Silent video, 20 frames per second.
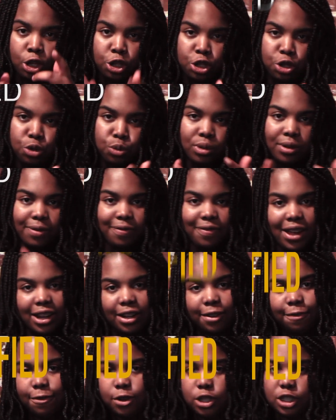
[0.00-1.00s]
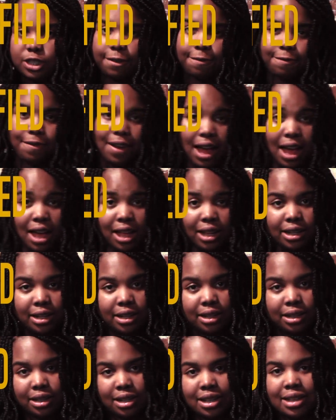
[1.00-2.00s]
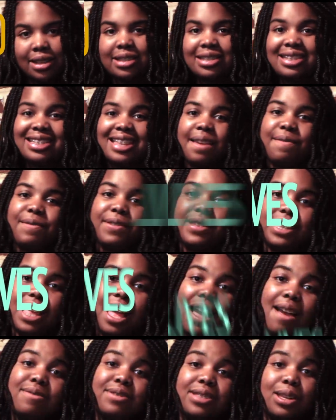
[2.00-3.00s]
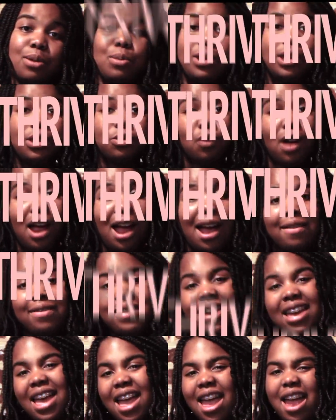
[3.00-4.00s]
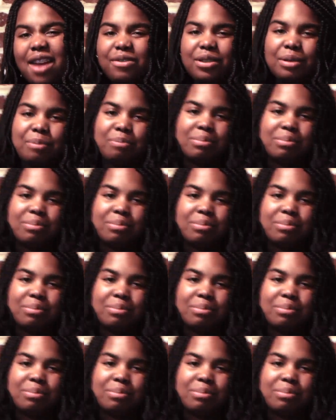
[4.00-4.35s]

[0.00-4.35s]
Unified, diversified, saving lives and we thrive. Every